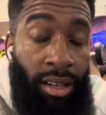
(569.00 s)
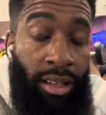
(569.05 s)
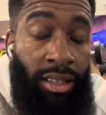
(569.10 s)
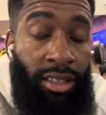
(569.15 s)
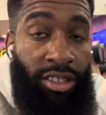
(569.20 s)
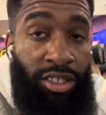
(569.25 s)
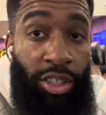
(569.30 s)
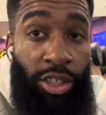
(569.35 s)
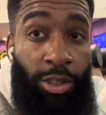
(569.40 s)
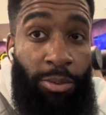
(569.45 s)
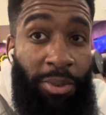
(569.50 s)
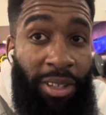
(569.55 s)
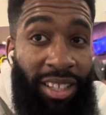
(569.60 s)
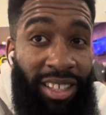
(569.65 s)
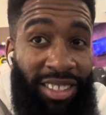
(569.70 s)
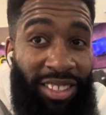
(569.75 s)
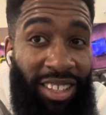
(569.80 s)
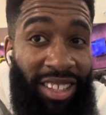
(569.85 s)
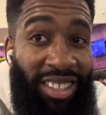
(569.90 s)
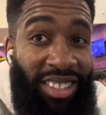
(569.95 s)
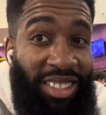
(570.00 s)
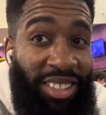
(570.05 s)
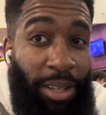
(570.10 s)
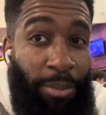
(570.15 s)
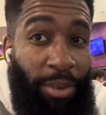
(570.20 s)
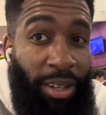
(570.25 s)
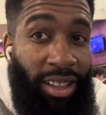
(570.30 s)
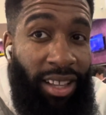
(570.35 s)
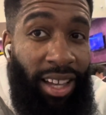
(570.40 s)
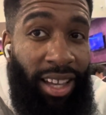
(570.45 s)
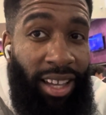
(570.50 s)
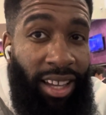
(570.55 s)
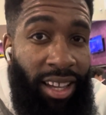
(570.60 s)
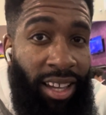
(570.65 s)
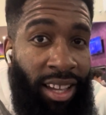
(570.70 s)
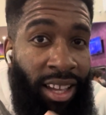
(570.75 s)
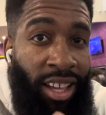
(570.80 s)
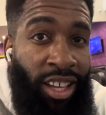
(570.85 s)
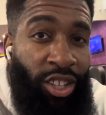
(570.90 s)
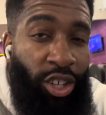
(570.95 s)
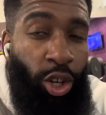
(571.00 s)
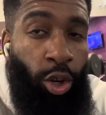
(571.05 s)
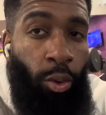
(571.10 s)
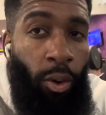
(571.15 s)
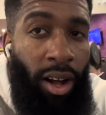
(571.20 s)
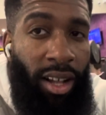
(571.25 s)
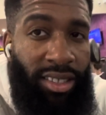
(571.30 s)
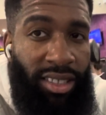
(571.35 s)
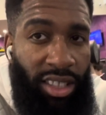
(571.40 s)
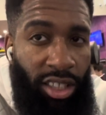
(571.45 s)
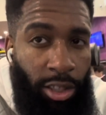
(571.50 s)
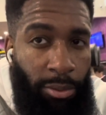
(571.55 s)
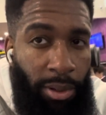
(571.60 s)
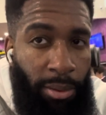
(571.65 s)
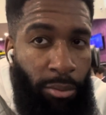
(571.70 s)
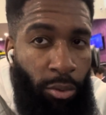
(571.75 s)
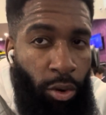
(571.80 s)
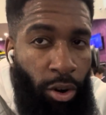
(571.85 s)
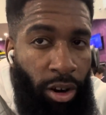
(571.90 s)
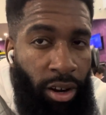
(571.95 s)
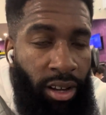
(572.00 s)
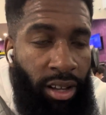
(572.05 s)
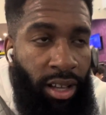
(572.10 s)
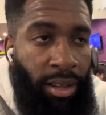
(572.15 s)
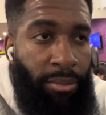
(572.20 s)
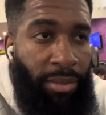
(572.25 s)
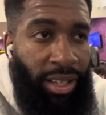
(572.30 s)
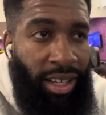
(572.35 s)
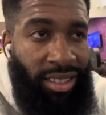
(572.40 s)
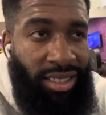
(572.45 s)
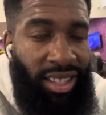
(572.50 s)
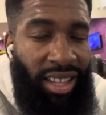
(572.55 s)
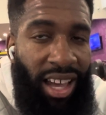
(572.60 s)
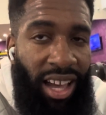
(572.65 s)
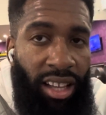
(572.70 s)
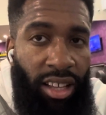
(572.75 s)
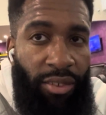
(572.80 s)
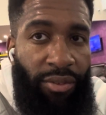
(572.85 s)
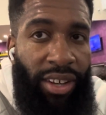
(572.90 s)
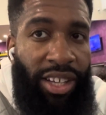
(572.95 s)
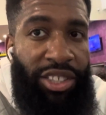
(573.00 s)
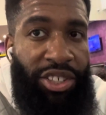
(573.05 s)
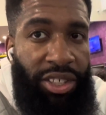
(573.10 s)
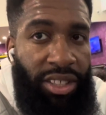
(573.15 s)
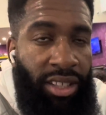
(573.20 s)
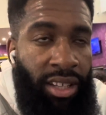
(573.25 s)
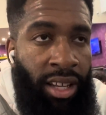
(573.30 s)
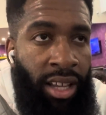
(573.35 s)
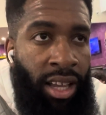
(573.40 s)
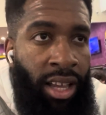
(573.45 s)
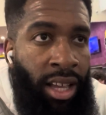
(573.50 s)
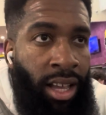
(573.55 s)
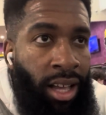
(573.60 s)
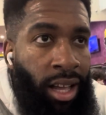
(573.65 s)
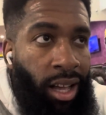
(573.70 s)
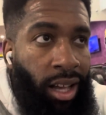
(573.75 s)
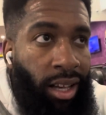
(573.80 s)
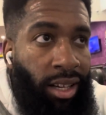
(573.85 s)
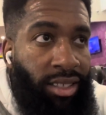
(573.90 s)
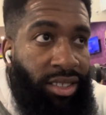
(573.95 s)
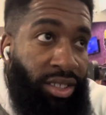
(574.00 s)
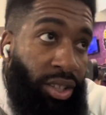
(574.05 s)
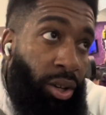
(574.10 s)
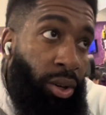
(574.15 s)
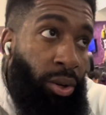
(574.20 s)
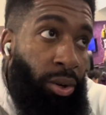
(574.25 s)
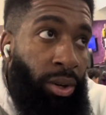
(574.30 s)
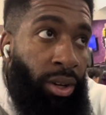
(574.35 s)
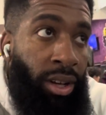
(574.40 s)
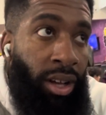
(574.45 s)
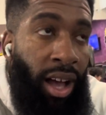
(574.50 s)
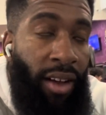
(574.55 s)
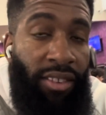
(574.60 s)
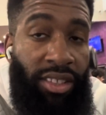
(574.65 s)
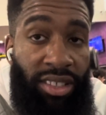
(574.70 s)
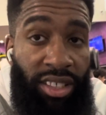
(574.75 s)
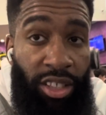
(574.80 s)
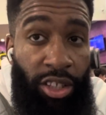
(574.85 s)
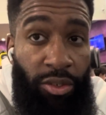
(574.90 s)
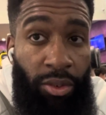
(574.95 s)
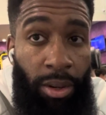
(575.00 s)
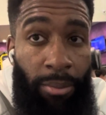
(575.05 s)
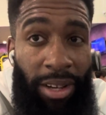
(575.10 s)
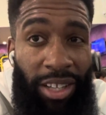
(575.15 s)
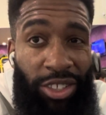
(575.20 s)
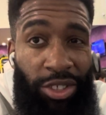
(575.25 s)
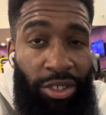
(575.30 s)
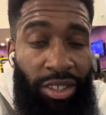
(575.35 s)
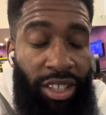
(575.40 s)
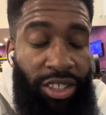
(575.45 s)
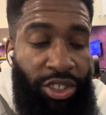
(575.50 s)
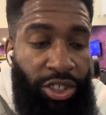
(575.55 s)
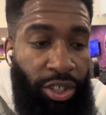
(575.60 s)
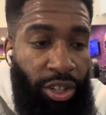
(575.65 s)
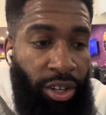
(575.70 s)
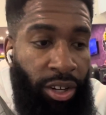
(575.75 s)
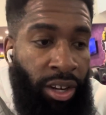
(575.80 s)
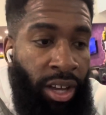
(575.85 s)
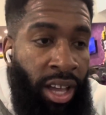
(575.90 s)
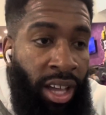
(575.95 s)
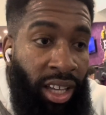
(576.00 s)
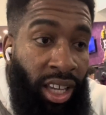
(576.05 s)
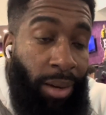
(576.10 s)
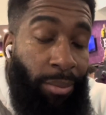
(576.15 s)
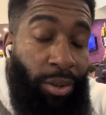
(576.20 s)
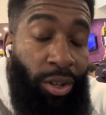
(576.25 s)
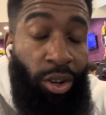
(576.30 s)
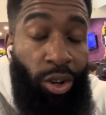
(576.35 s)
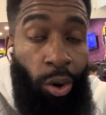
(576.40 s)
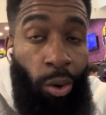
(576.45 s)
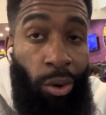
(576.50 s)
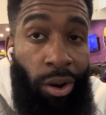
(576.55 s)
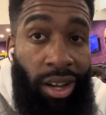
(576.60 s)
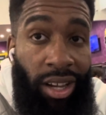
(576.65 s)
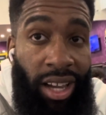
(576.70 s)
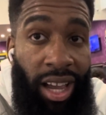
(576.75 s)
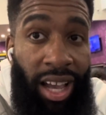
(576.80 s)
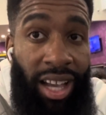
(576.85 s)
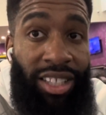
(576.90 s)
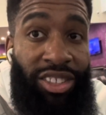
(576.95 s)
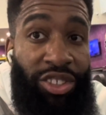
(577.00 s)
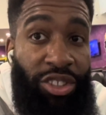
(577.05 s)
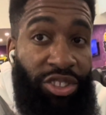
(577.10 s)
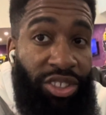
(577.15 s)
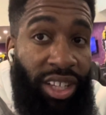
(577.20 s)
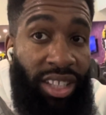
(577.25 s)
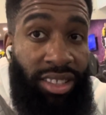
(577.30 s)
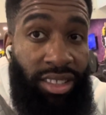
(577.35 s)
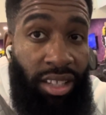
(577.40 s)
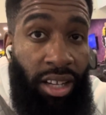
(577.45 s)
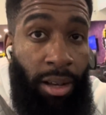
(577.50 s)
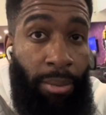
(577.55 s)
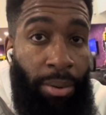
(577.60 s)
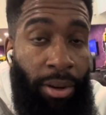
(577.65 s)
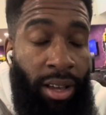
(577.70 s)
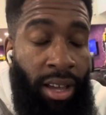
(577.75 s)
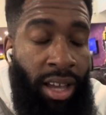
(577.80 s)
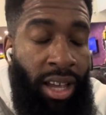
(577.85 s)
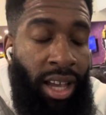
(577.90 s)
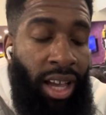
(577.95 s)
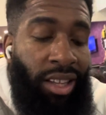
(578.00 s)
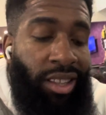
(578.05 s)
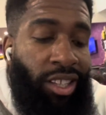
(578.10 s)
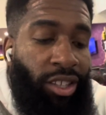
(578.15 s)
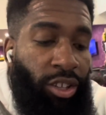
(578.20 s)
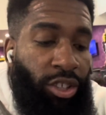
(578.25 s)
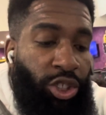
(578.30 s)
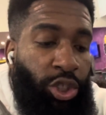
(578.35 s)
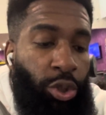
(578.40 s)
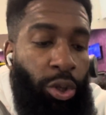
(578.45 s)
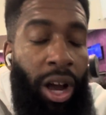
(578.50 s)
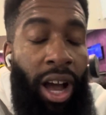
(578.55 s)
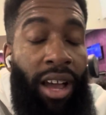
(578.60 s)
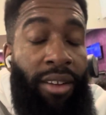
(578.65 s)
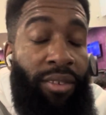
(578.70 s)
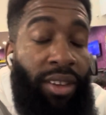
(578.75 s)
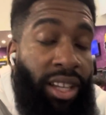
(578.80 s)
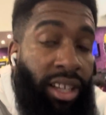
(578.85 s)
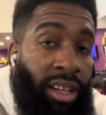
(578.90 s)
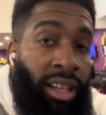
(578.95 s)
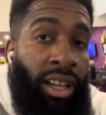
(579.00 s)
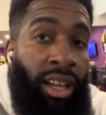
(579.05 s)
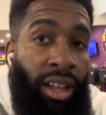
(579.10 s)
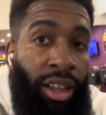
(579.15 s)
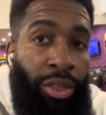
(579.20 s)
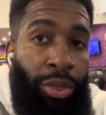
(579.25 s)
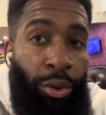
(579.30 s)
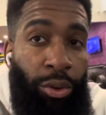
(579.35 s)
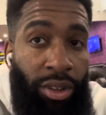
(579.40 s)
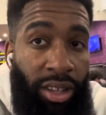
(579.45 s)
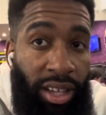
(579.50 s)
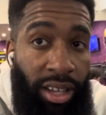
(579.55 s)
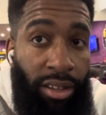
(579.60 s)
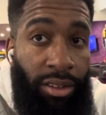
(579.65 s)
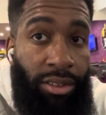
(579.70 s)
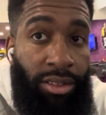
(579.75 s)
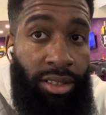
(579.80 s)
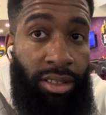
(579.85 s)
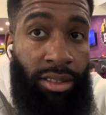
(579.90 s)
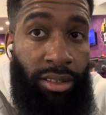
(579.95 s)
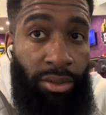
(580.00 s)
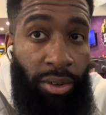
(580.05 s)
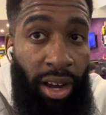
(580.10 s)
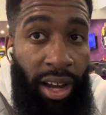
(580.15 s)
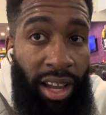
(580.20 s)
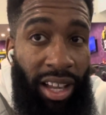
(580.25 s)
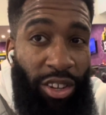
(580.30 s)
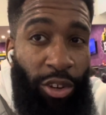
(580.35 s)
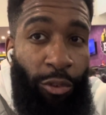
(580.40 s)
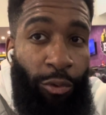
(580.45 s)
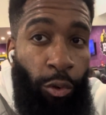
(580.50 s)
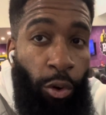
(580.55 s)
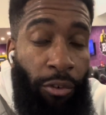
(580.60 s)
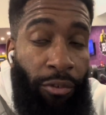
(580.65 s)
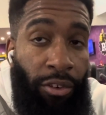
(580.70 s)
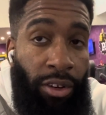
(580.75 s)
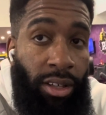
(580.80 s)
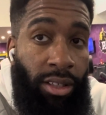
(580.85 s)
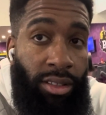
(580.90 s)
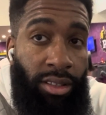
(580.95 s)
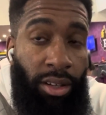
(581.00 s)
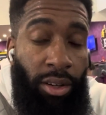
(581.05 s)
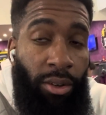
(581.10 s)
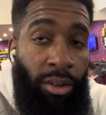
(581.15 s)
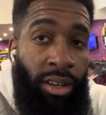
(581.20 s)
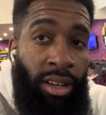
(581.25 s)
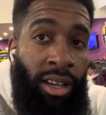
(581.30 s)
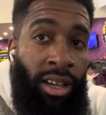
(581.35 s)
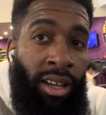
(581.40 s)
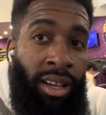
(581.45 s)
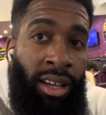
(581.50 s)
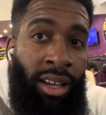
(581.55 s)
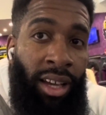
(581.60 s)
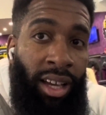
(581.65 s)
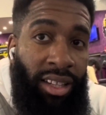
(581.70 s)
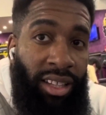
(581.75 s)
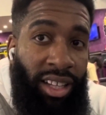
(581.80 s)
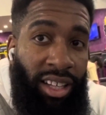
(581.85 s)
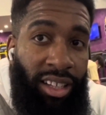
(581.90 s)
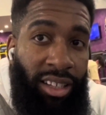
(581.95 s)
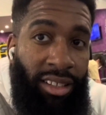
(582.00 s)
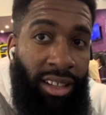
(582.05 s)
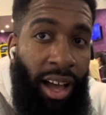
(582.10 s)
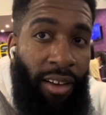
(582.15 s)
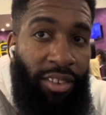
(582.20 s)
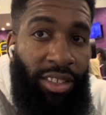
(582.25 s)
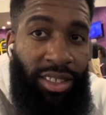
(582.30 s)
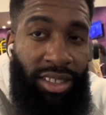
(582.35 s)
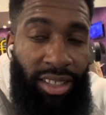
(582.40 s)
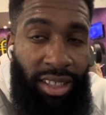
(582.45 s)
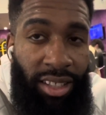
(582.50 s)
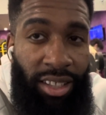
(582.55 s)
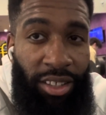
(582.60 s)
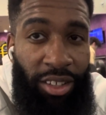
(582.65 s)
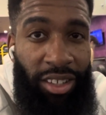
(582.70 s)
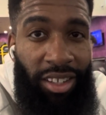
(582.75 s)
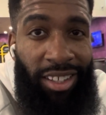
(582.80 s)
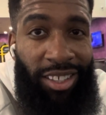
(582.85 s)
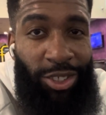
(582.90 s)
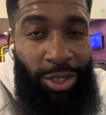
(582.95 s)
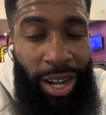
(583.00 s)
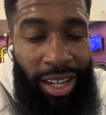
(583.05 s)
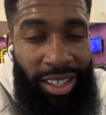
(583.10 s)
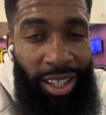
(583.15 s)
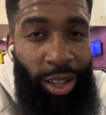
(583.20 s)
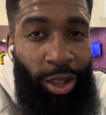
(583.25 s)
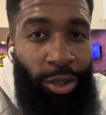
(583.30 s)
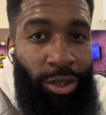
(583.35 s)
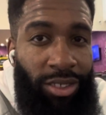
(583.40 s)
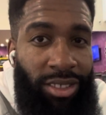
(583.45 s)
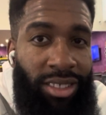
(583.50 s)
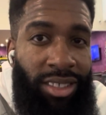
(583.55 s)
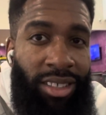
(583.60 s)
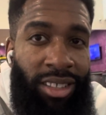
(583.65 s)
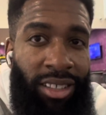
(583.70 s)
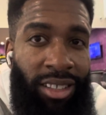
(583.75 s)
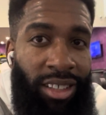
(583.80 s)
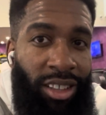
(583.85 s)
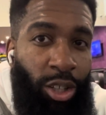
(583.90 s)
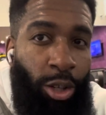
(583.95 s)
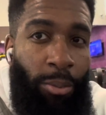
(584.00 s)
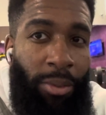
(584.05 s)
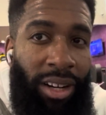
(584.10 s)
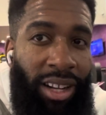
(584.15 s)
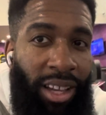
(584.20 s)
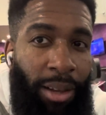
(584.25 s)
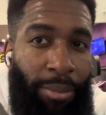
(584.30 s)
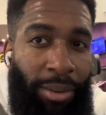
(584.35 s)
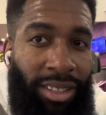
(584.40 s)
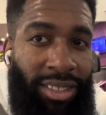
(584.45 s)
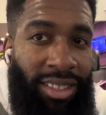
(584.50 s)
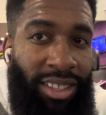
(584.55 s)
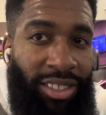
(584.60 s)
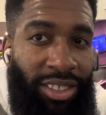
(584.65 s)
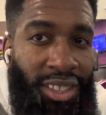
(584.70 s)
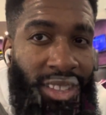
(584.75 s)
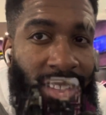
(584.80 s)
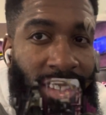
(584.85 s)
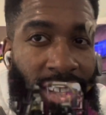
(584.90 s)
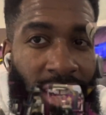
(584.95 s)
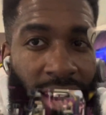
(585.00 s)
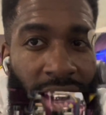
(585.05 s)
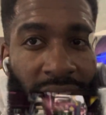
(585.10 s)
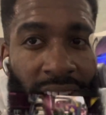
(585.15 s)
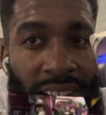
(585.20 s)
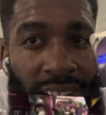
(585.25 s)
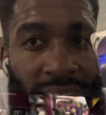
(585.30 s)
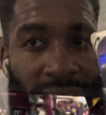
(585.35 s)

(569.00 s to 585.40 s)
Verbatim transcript: excuse me, it's gonna stimulate your quads a little bit more because of that elevation. Uh, so obviously you wanna make sure that you're keeping your core engaged, your chest up, and then you're driving through the heels, right, in your forefoot. So I think obviously you're gonna contract the glutes, a little bit of hip extension, all right?